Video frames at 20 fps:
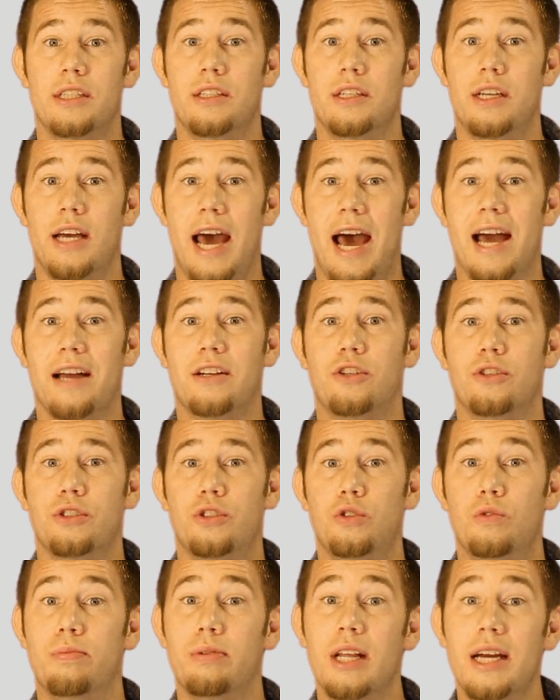and the actors
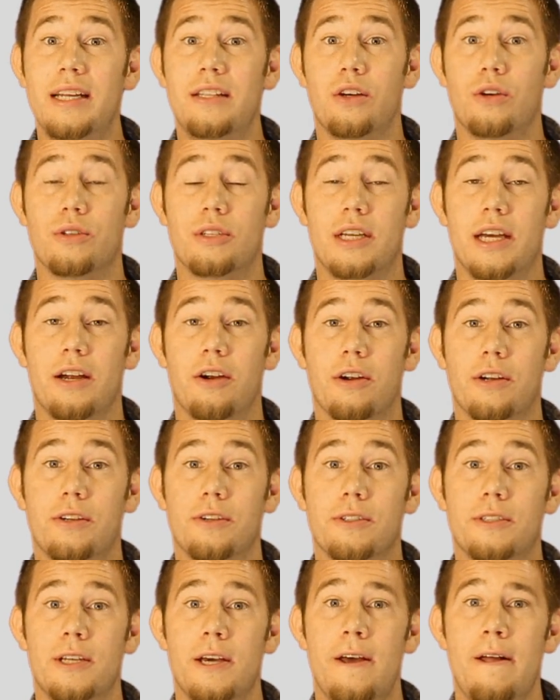who play those
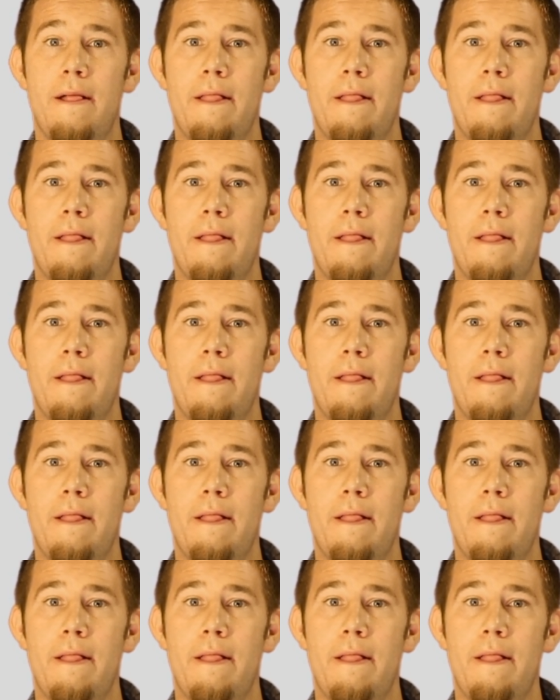characters.